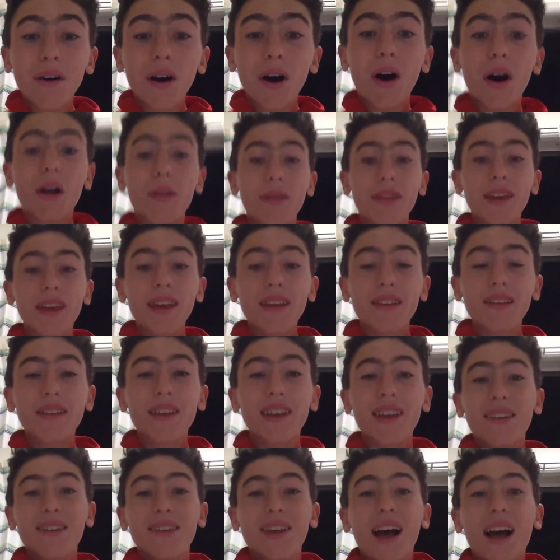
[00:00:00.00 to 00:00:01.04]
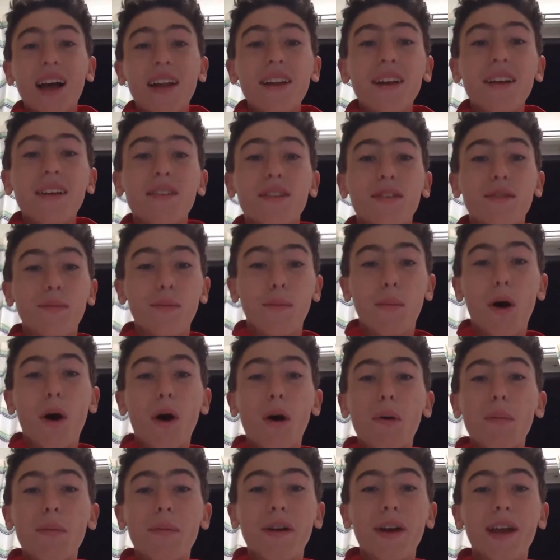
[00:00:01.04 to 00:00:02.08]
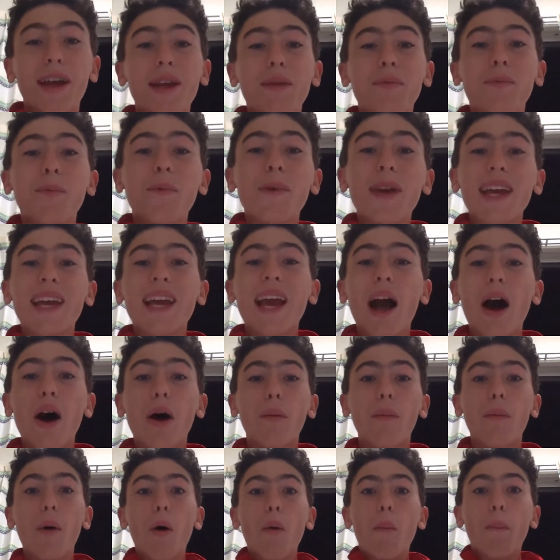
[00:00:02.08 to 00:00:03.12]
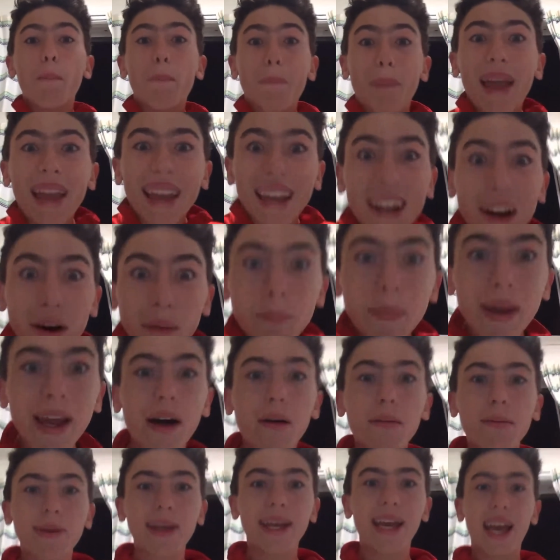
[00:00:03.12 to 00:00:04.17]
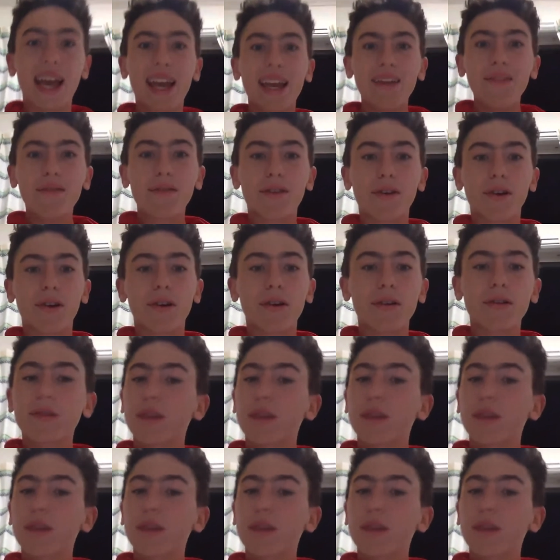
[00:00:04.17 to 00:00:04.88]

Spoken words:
on things is kind of a small brain, weak elbow, beta male behavior.